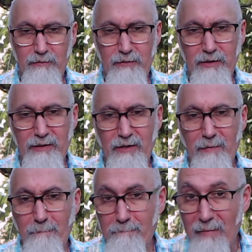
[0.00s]
right?
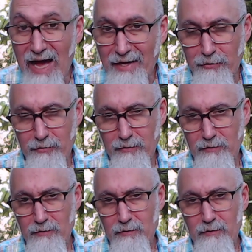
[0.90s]
Matter,
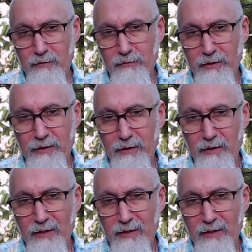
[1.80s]
right?